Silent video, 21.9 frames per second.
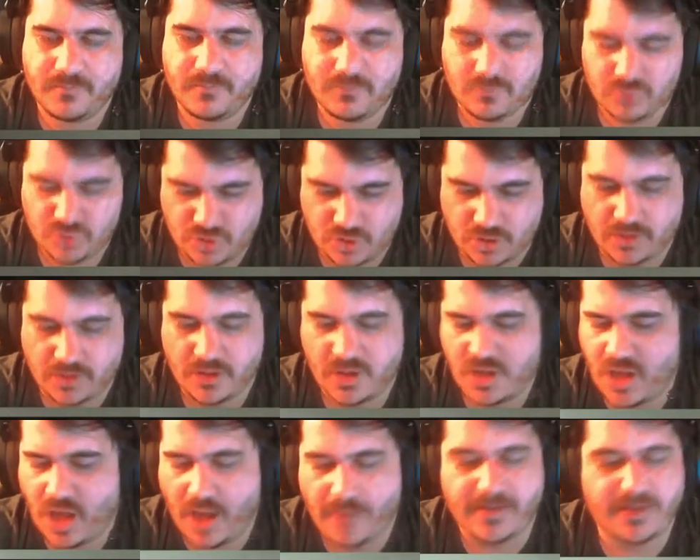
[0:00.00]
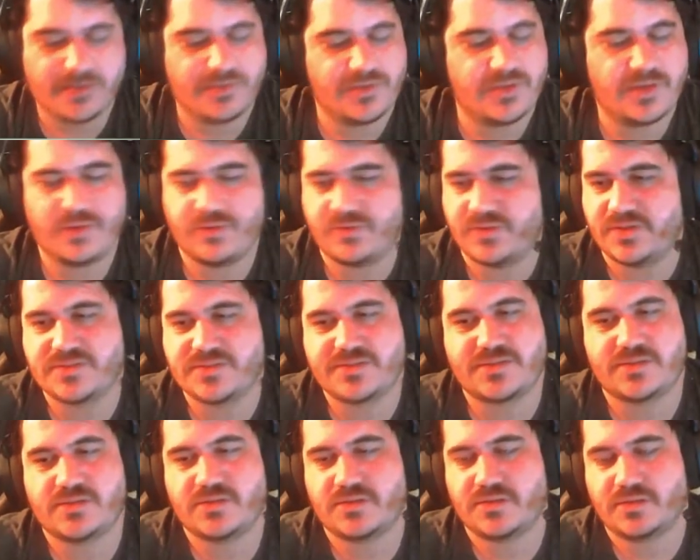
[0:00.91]
while sure. I'm headed towards the
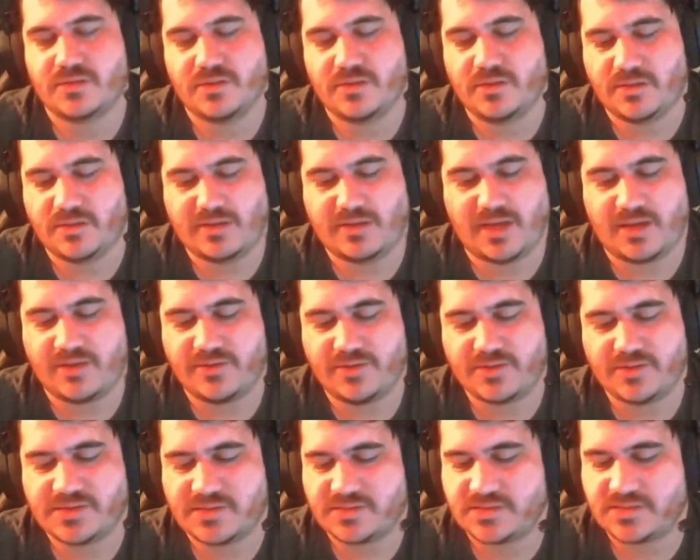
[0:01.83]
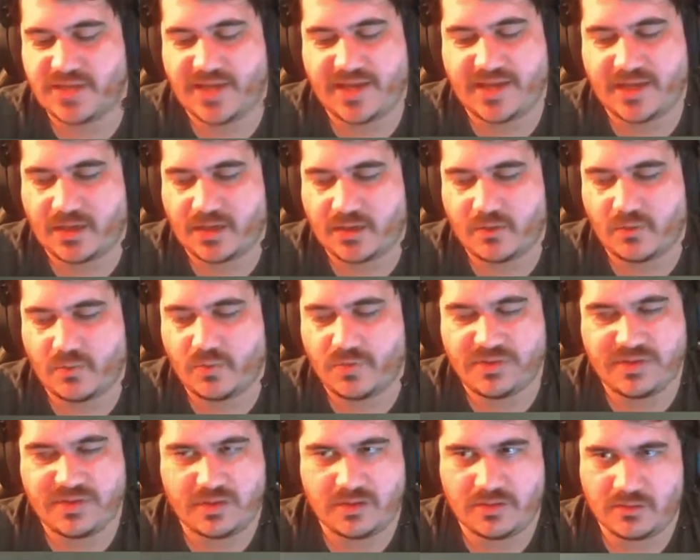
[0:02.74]
ladder. This is like
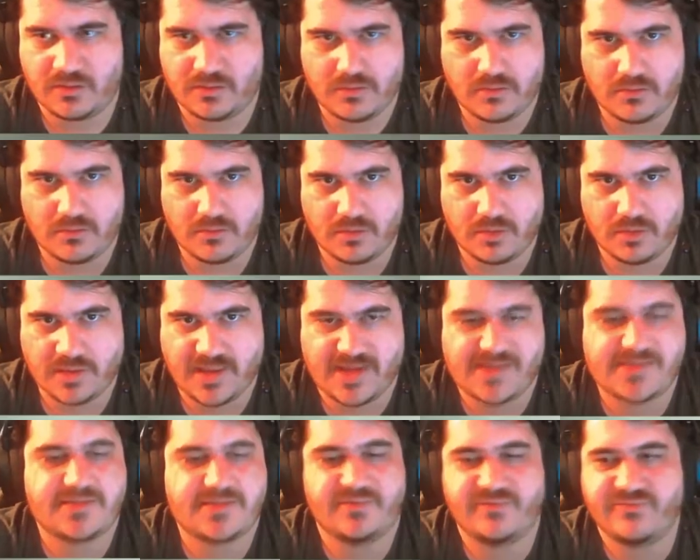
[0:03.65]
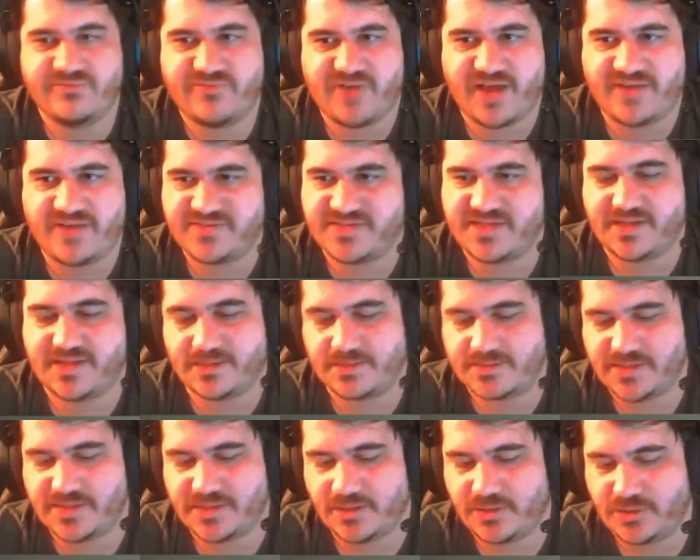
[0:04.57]
within less than 5
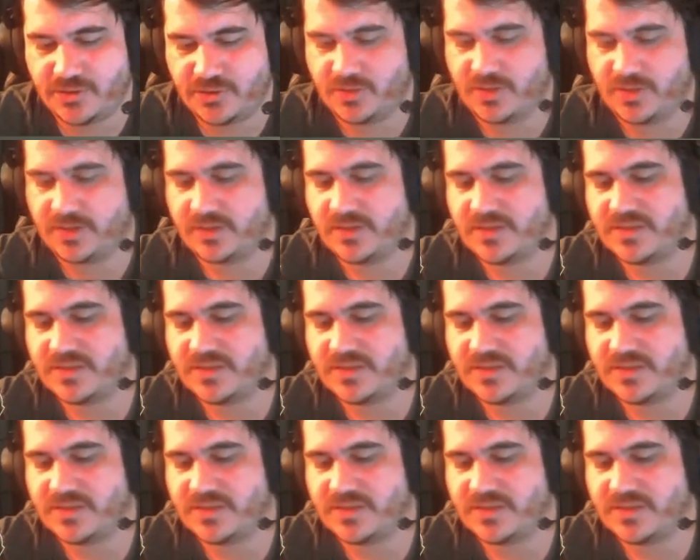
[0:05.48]
seconds that you're doing